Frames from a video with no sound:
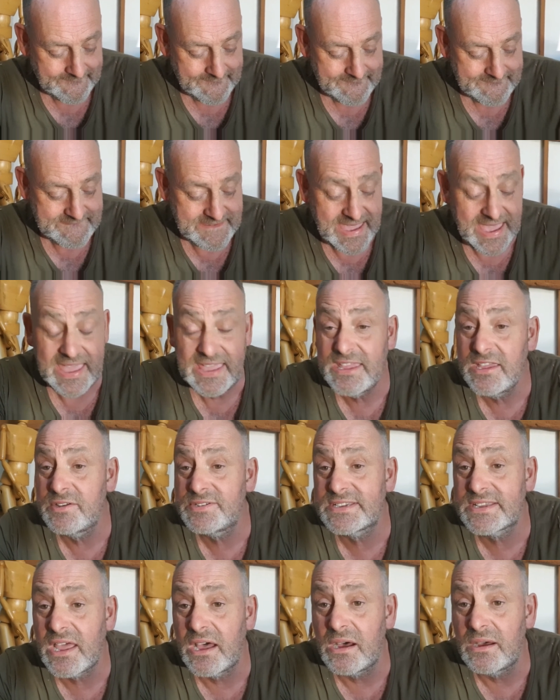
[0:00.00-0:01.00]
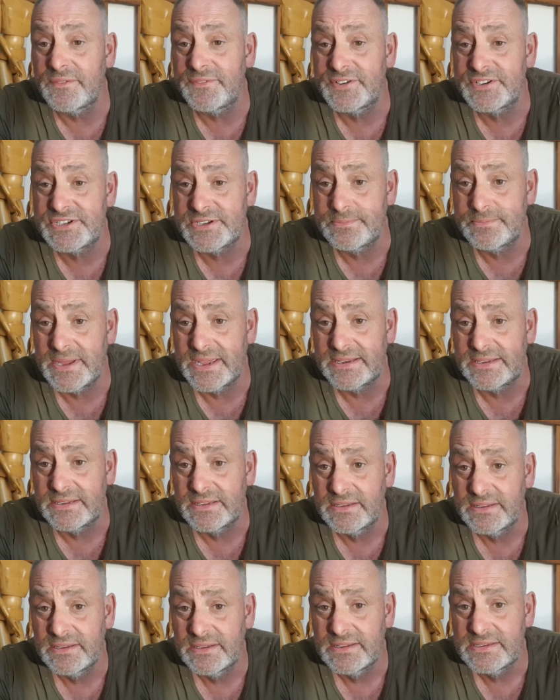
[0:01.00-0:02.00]
He used a carp fishing bed.
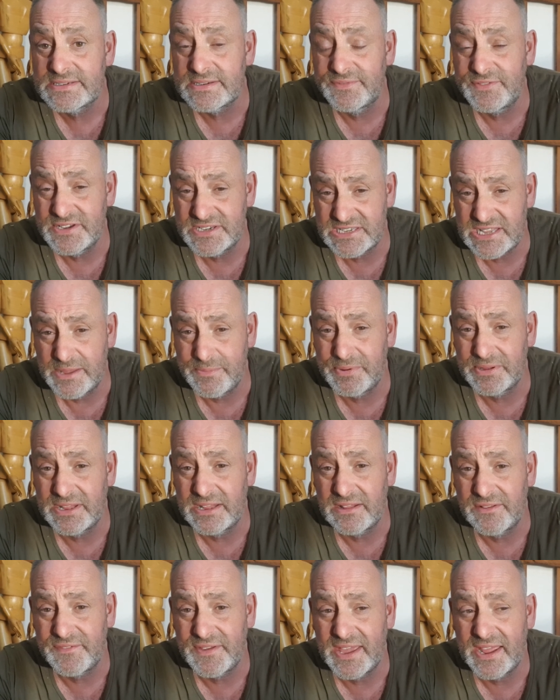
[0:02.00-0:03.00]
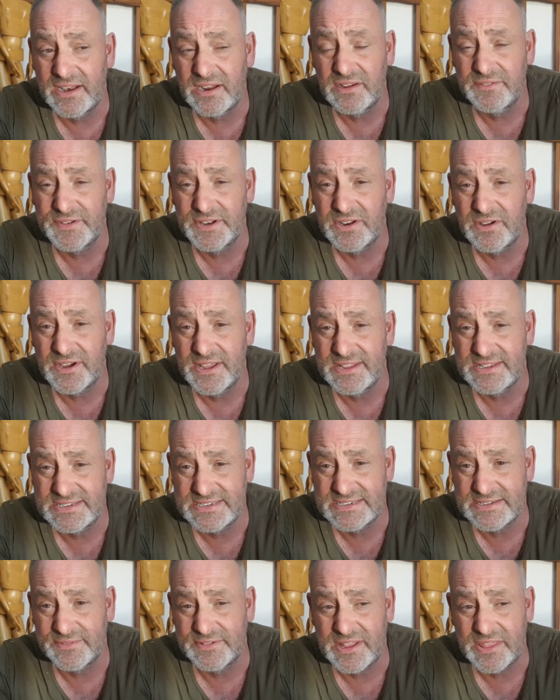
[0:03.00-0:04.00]
So if you're sleeping in the van overnight, this
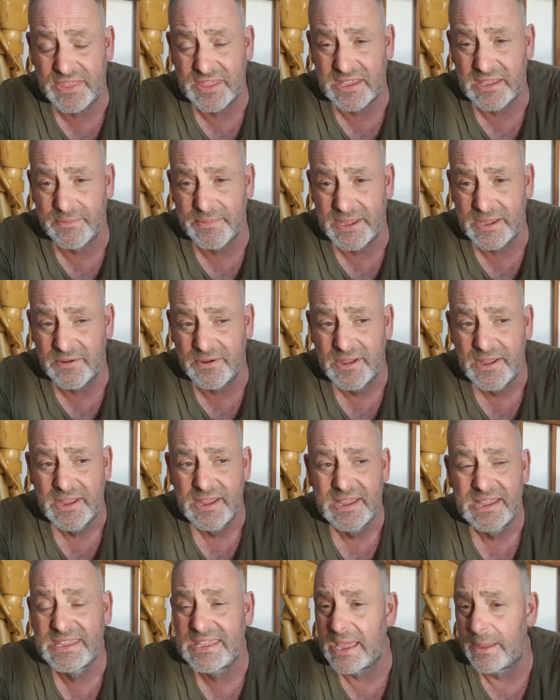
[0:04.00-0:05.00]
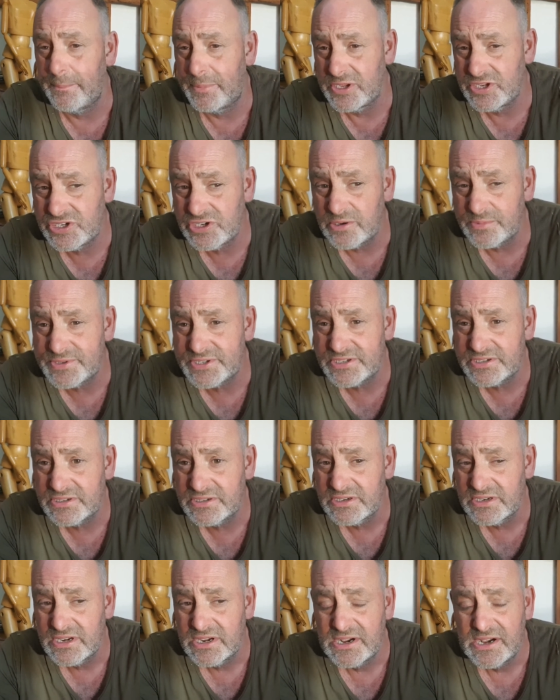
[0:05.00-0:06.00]
is something to think about. Camping shops,
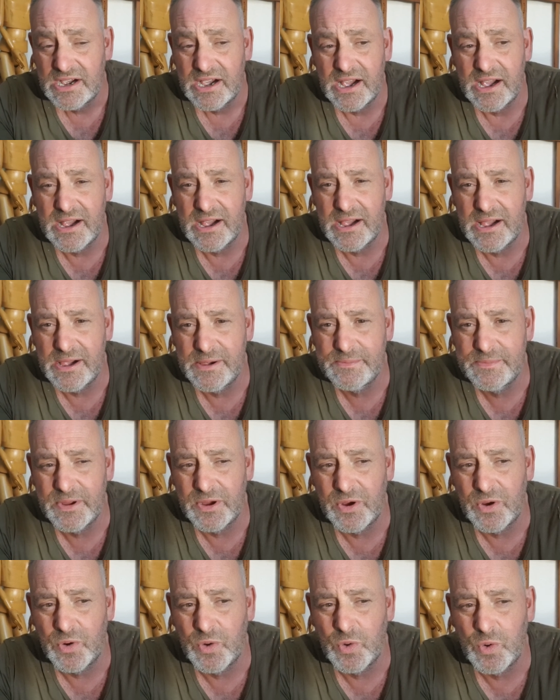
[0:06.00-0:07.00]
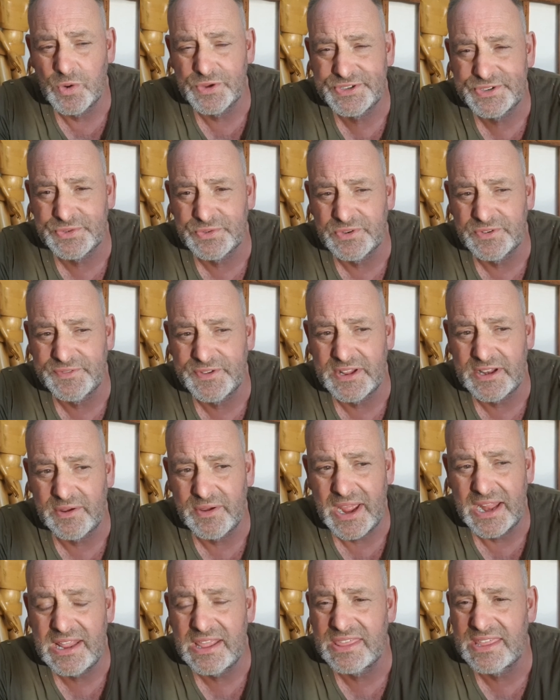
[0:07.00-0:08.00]
or sort of,
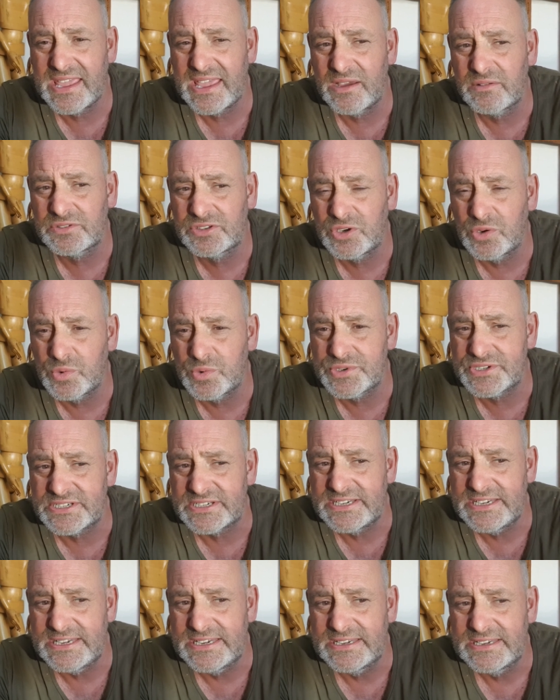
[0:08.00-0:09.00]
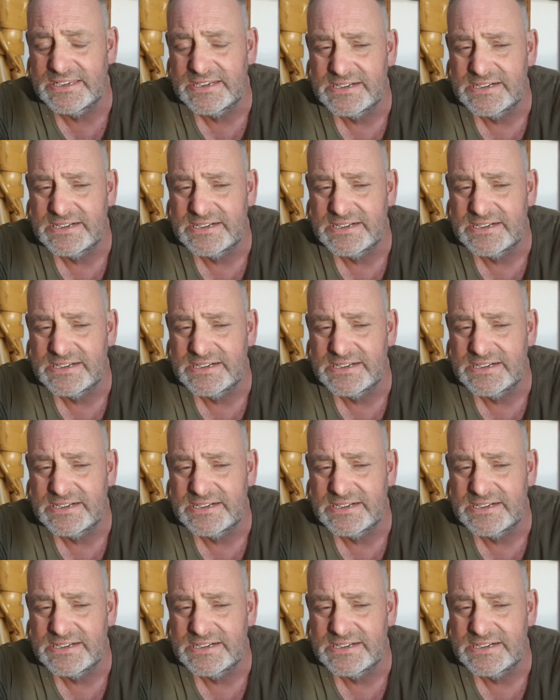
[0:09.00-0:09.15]
anything outdoorsy,